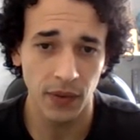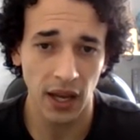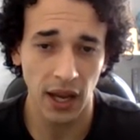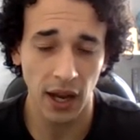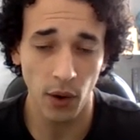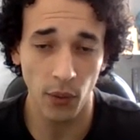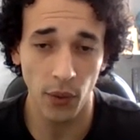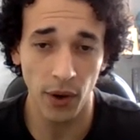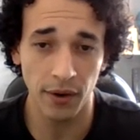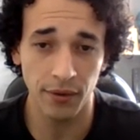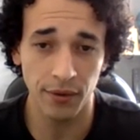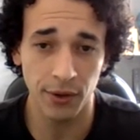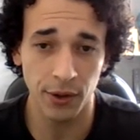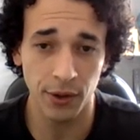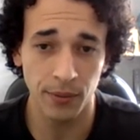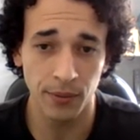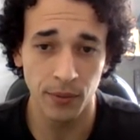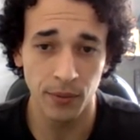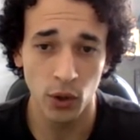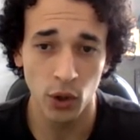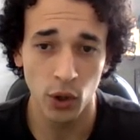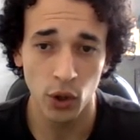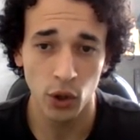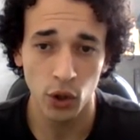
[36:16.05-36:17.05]
However,
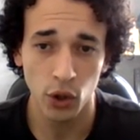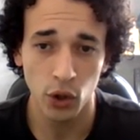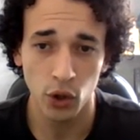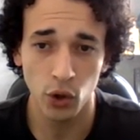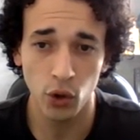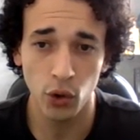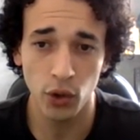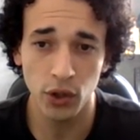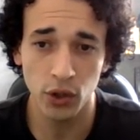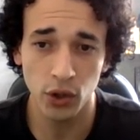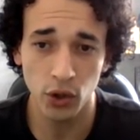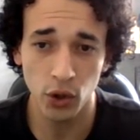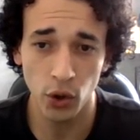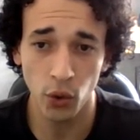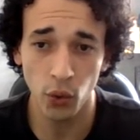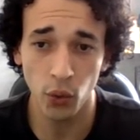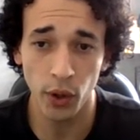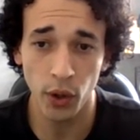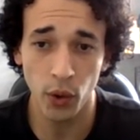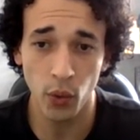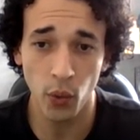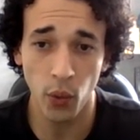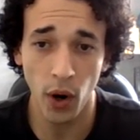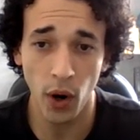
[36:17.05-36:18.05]
doing so
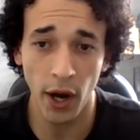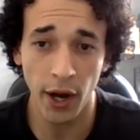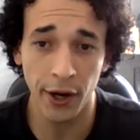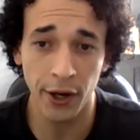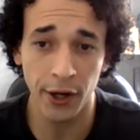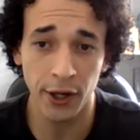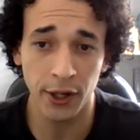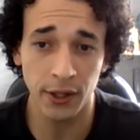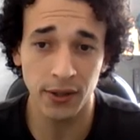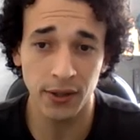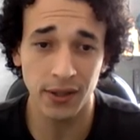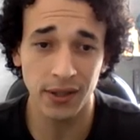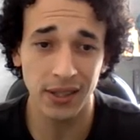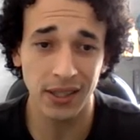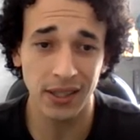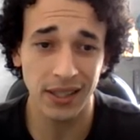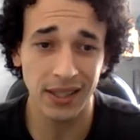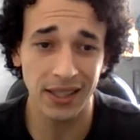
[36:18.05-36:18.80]
requires